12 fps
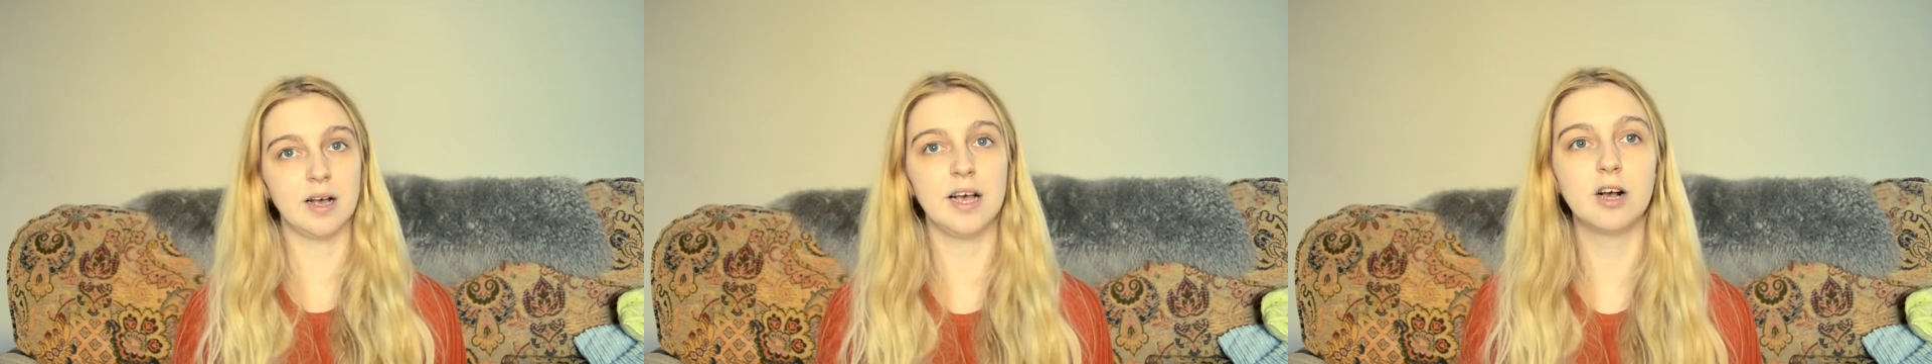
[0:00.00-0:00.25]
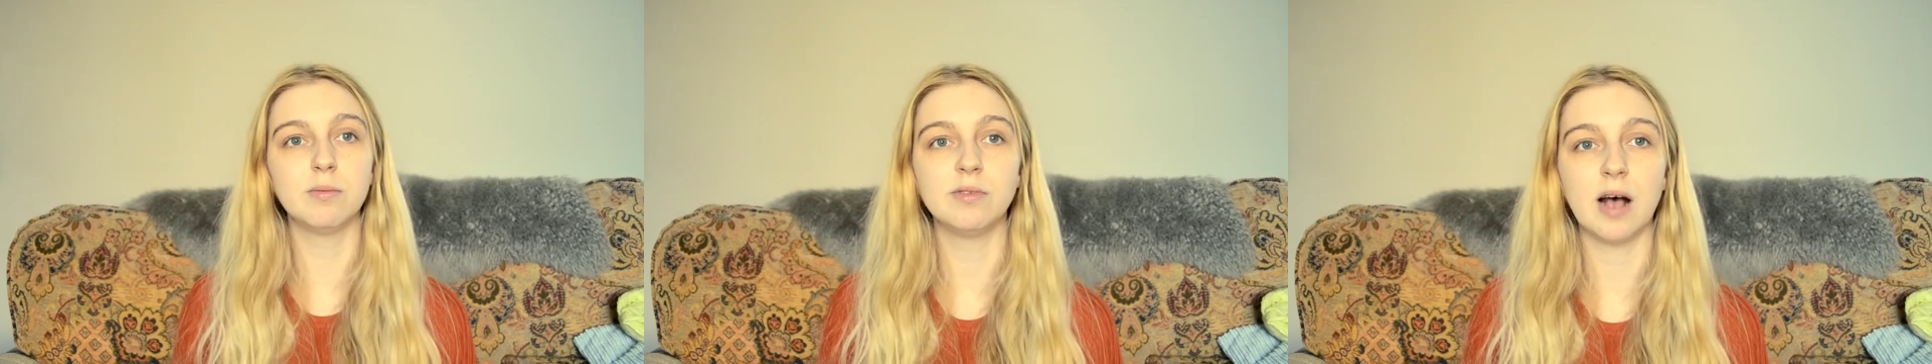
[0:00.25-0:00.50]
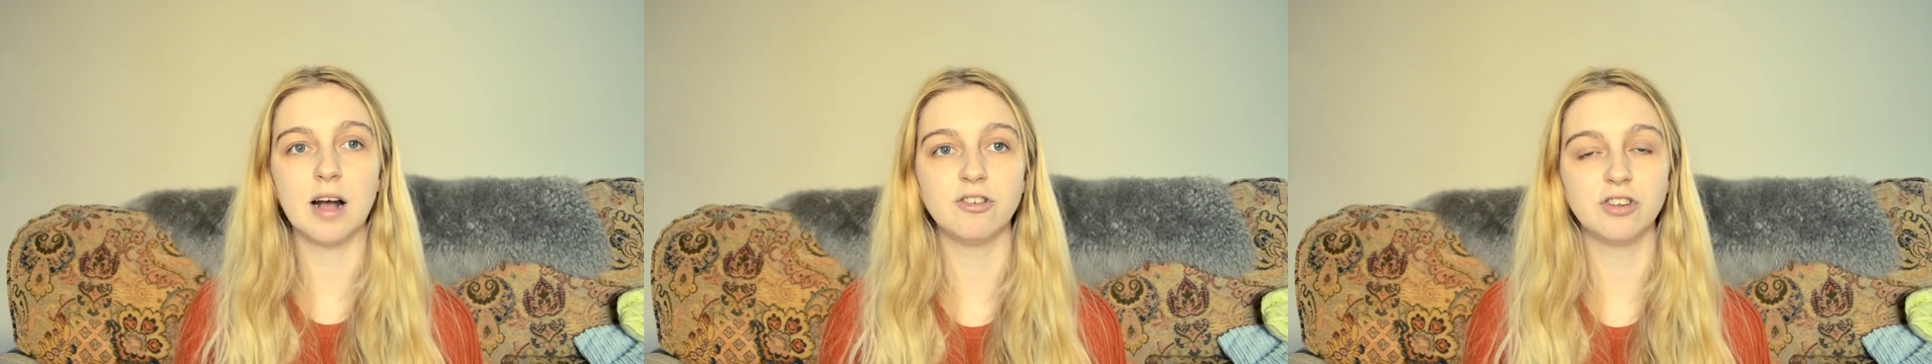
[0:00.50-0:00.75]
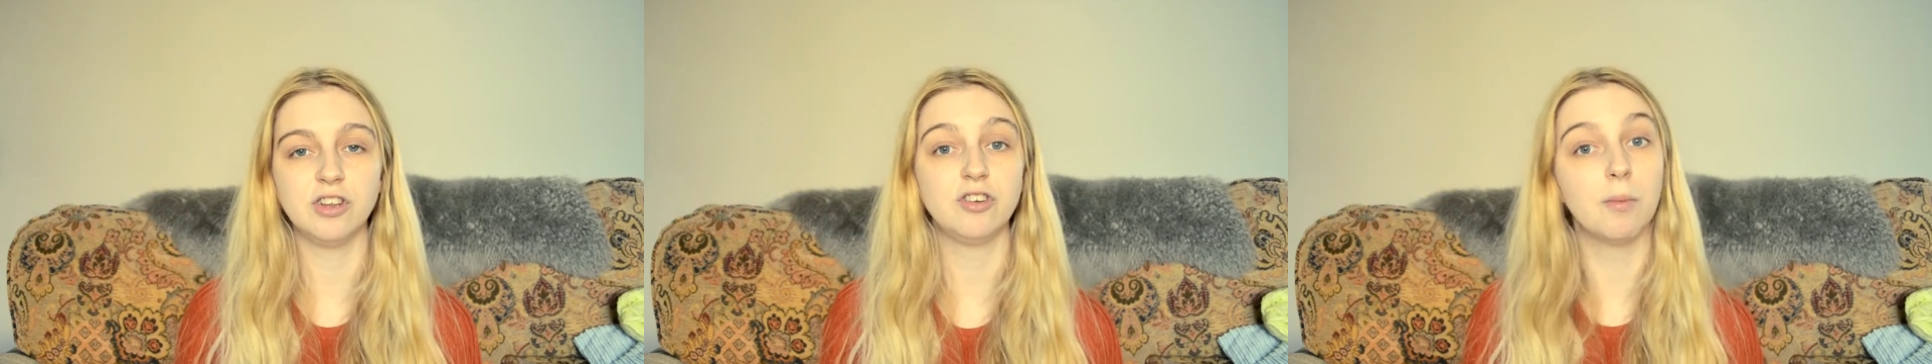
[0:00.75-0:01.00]
it comes out
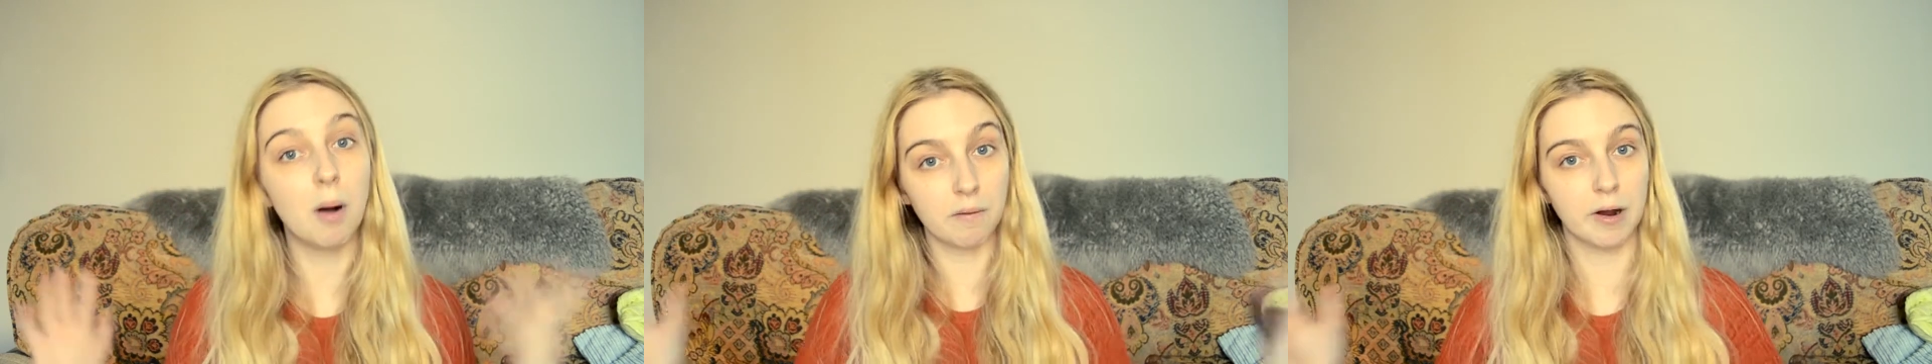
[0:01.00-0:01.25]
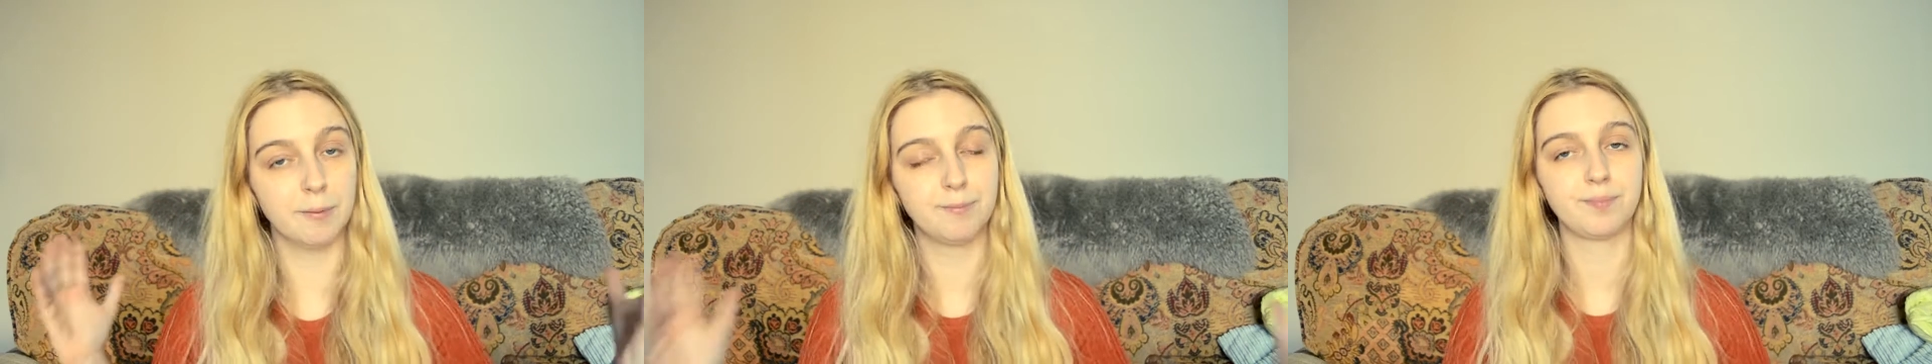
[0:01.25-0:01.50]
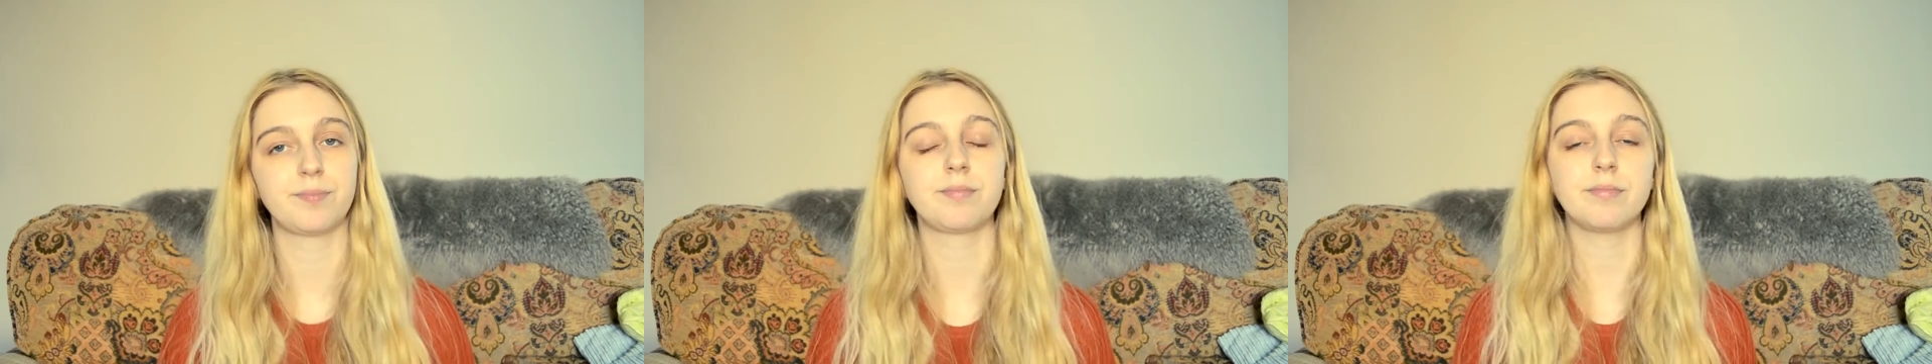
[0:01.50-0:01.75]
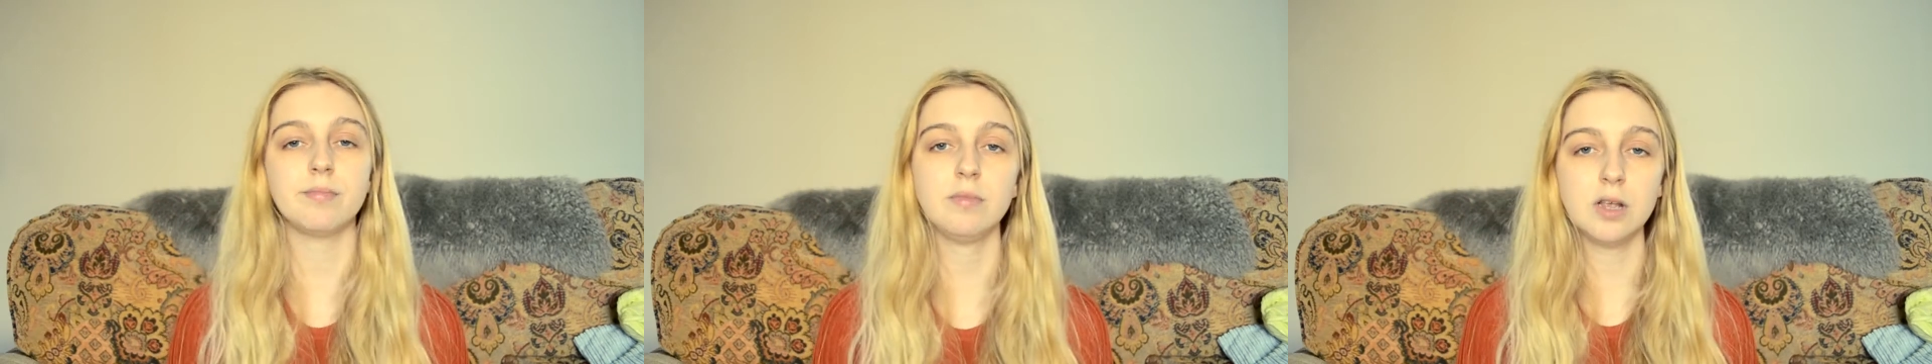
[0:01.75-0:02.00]
actually tomorrow.
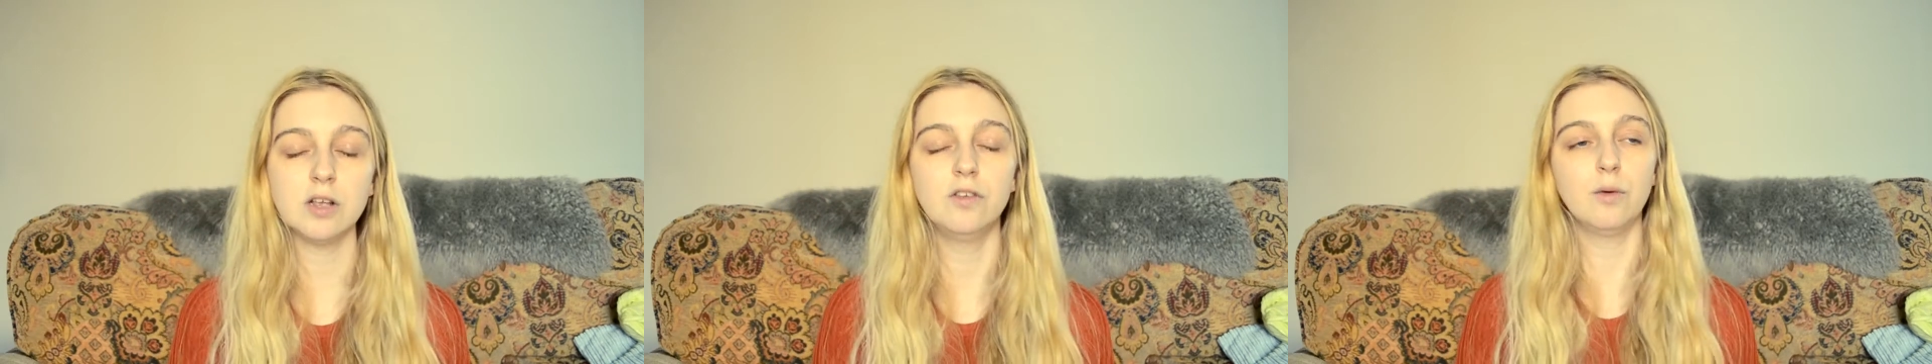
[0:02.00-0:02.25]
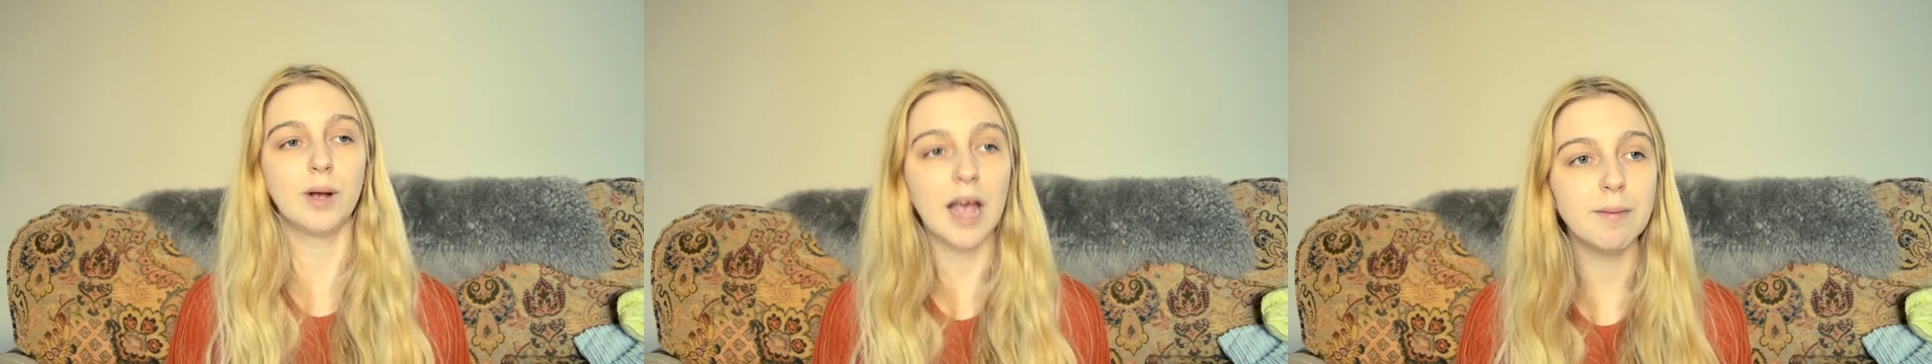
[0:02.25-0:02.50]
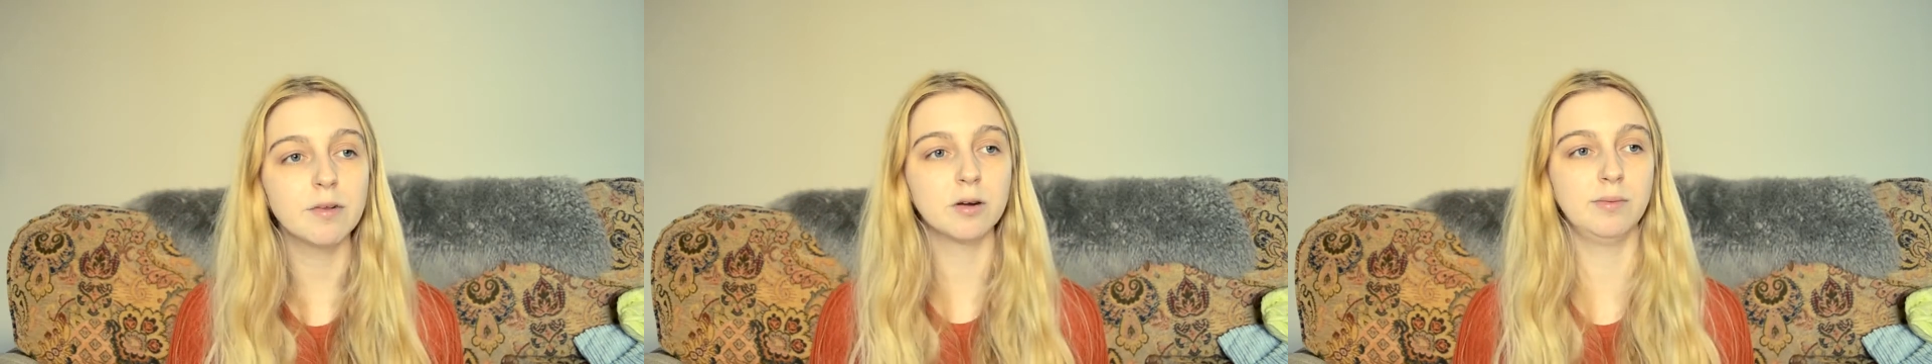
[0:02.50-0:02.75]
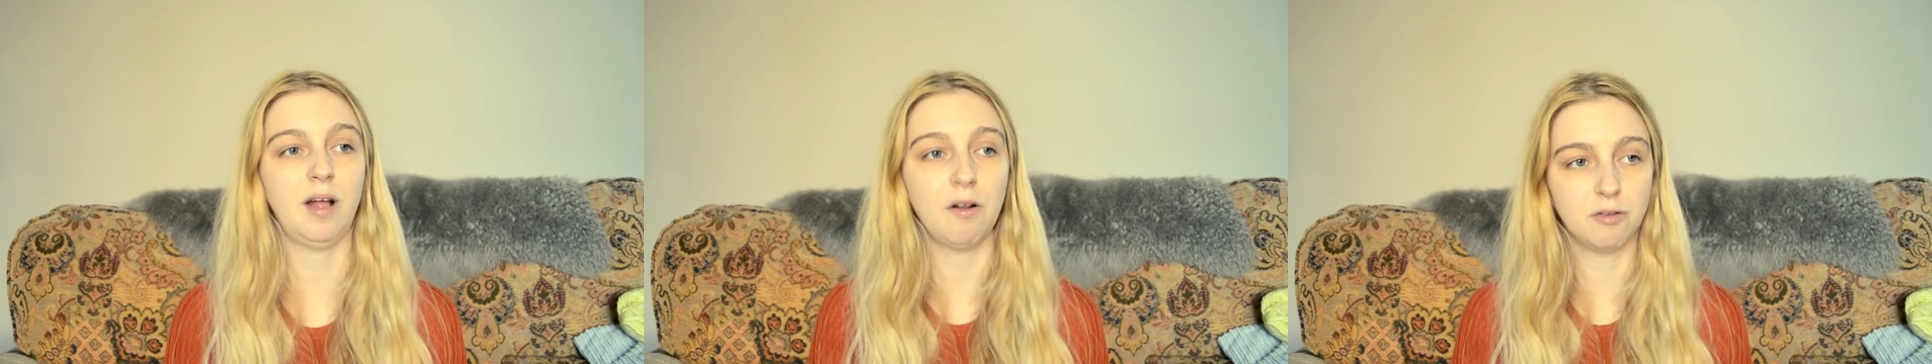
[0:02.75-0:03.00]
So a game that
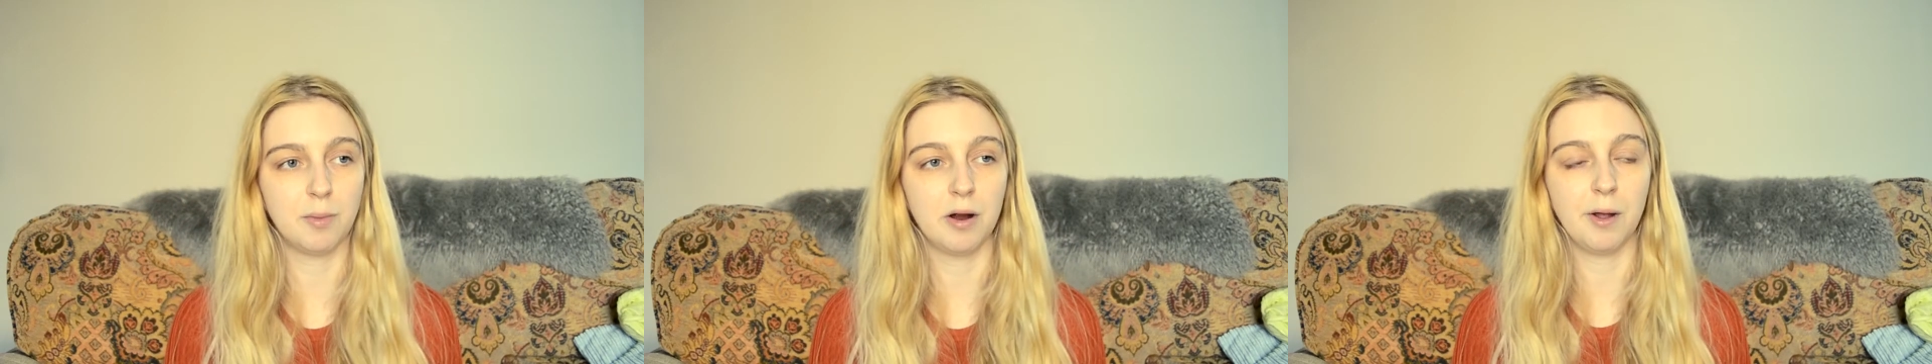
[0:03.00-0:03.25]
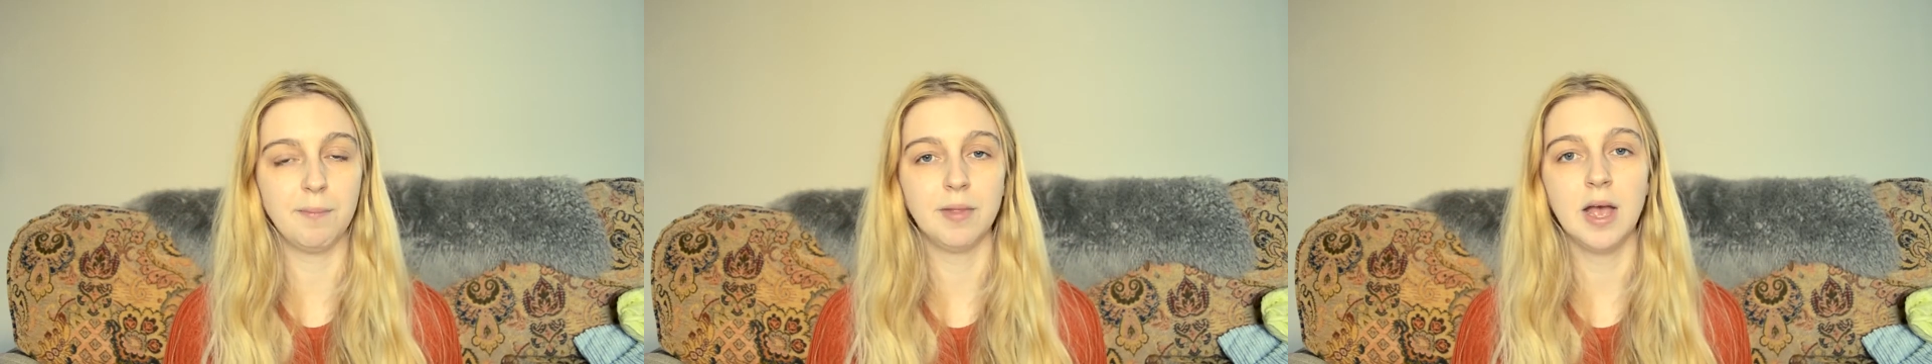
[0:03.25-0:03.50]
comes out tomorrow